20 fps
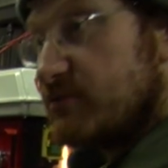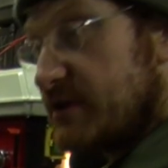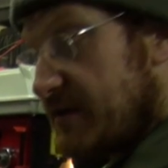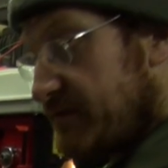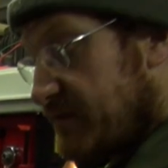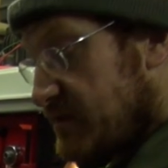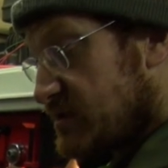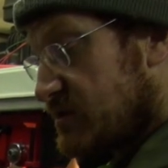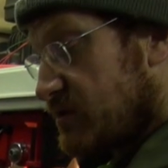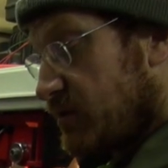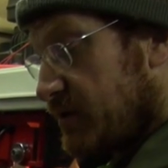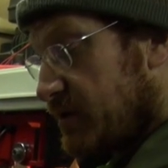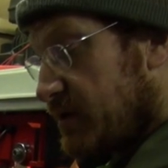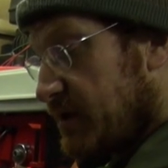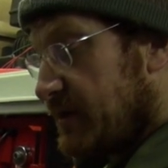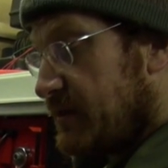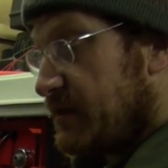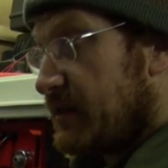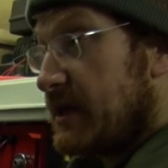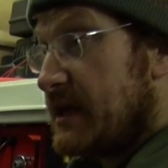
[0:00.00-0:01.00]
relieving
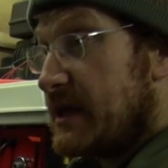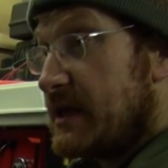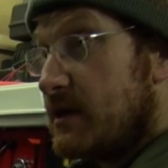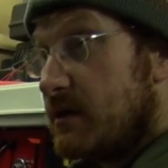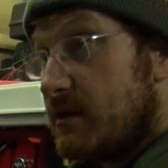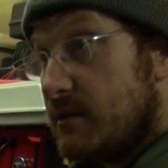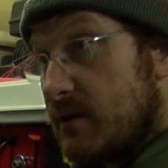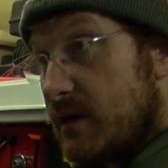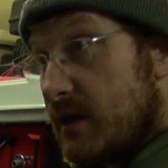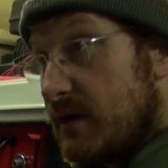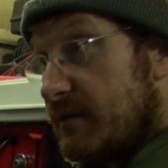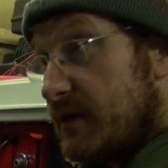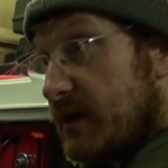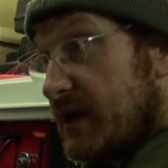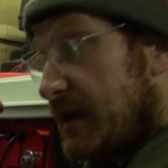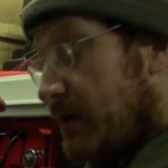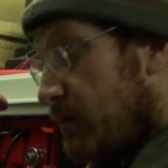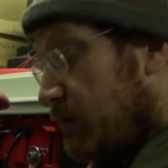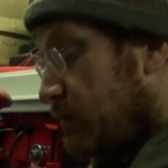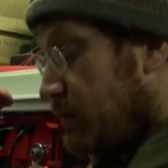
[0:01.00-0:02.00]
cycle in the in the
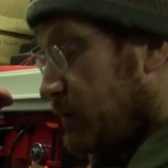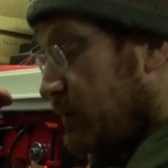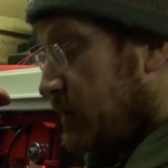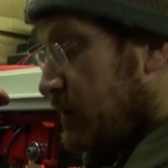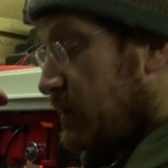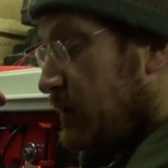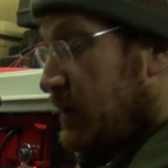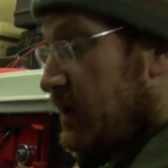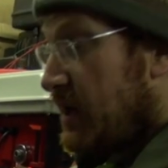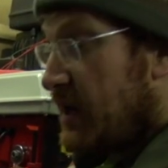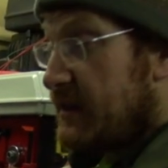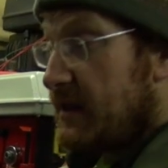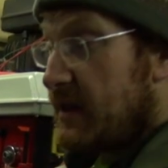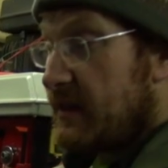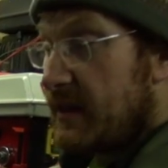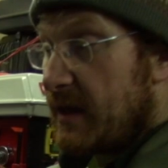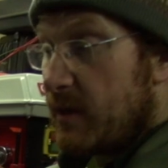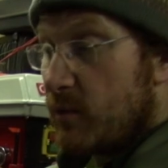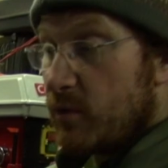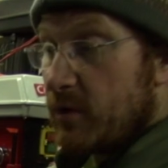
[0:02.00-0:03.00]
kiln and
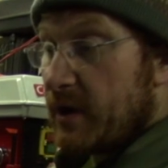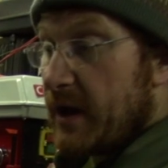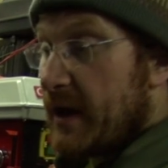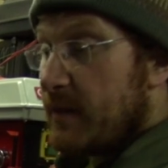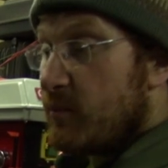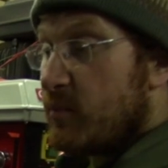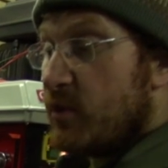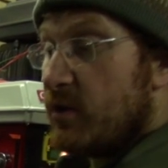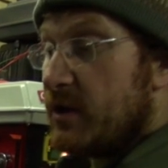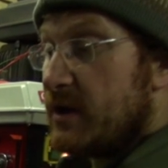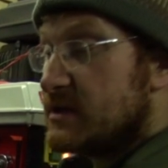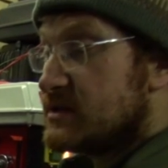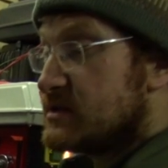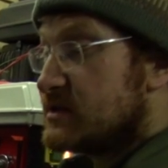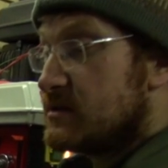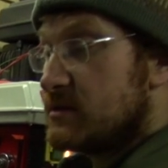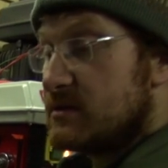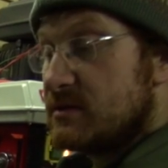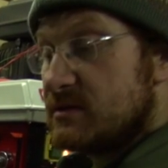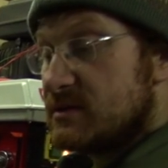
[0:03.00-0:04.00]
then they will get put
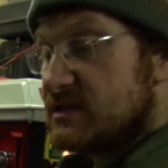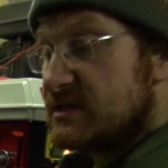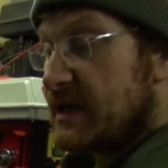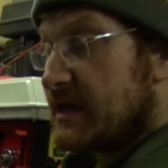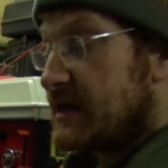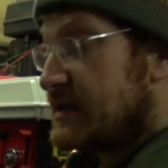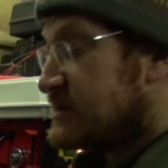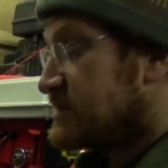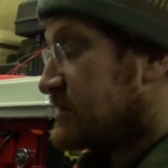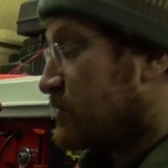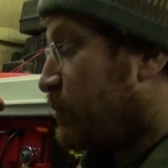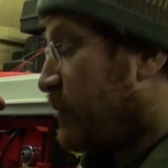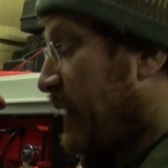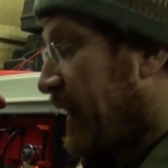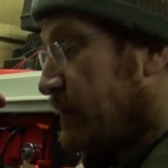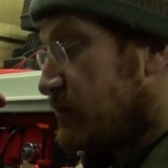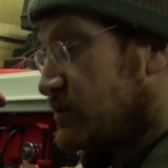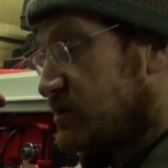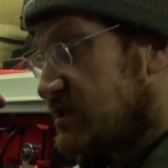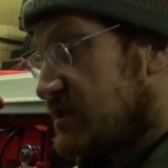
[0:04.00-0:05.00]
into stainless steel
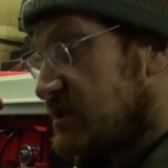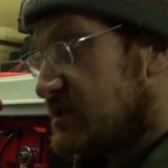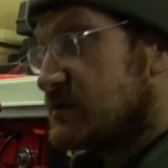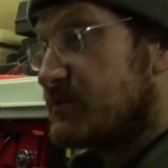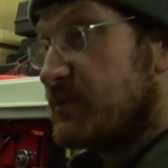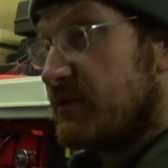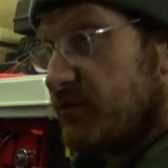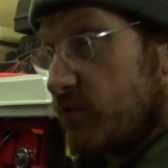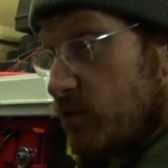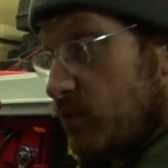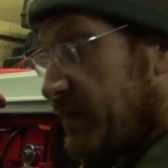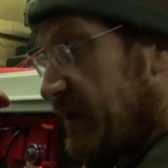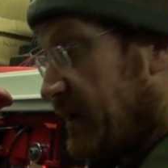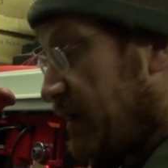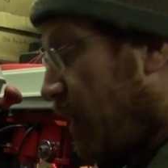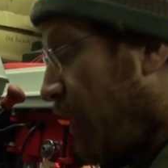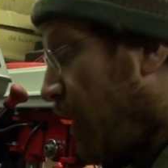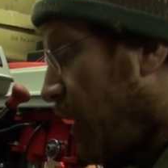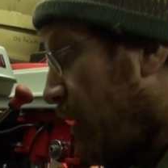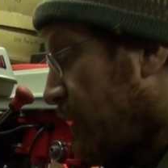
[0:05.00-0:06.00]
pouches before being
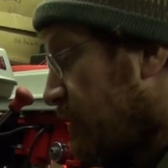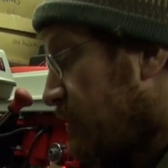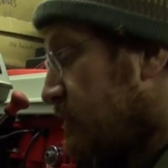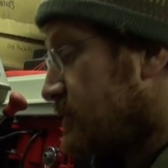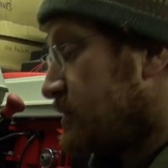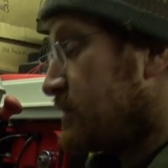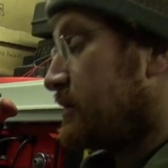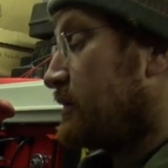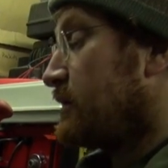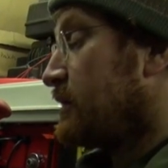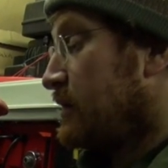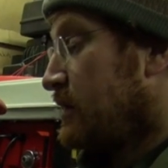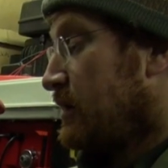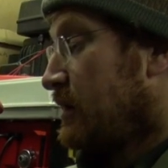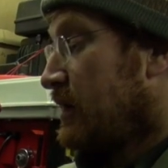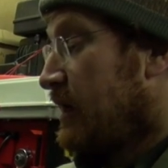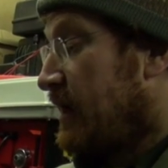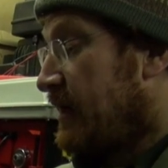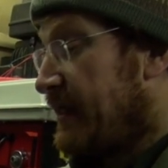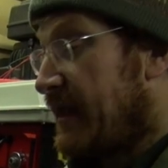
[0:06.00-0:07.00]
hardened
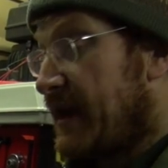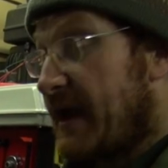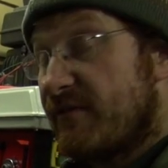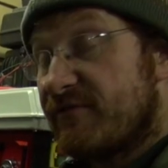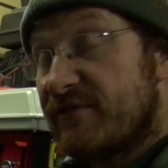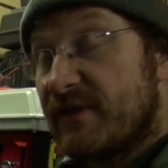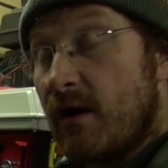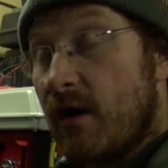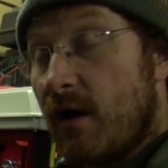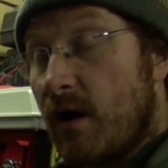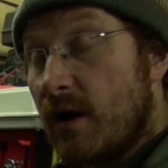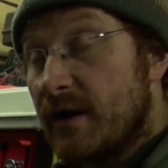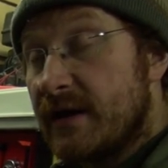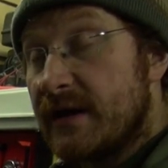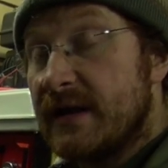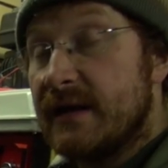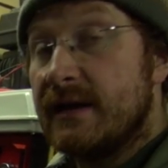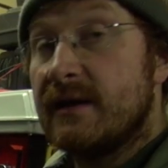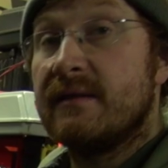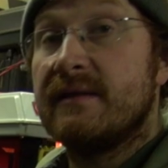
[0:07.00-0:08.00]
and then after
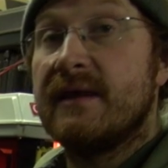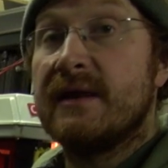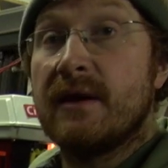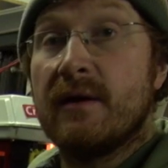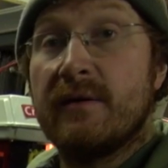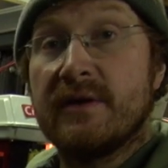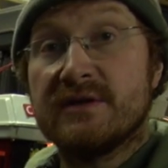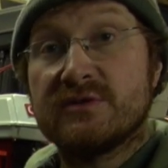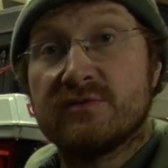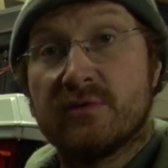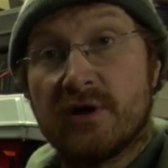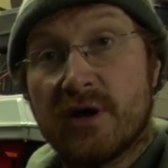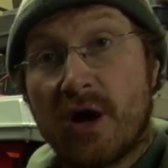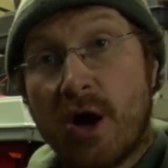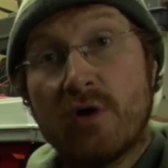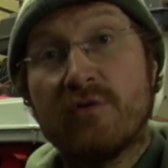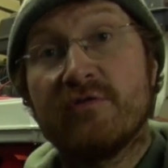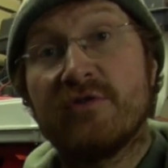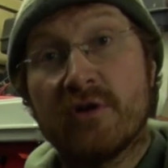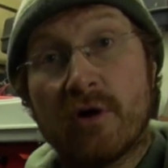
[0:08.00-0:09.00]
hardening they go into an
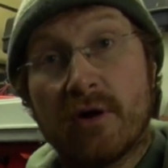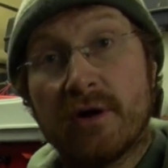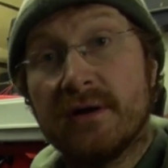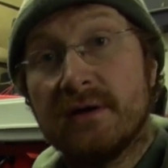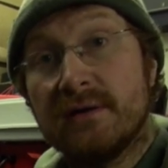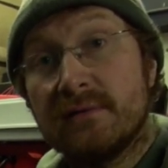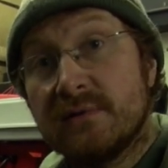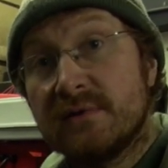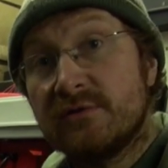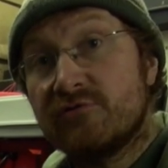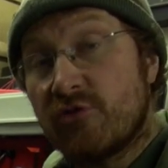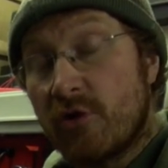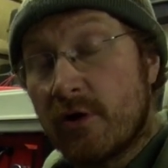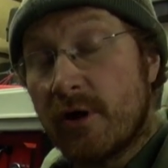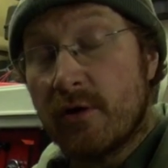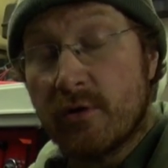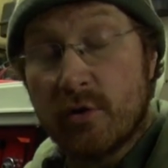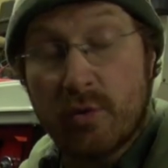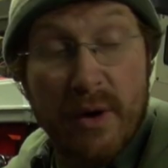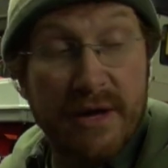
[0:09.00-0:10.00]
overnight
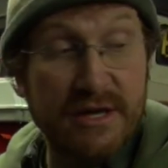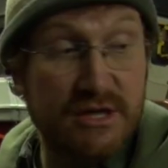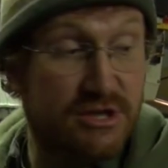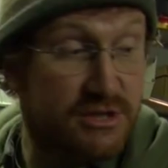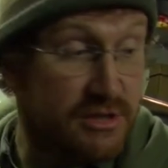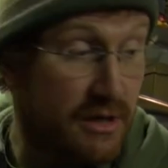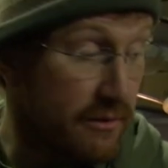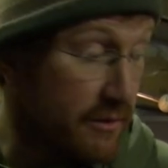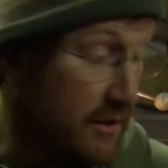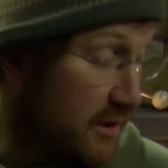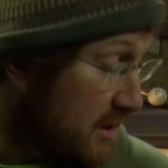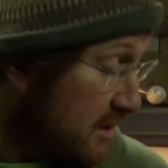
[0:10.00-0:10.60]
cryo quench so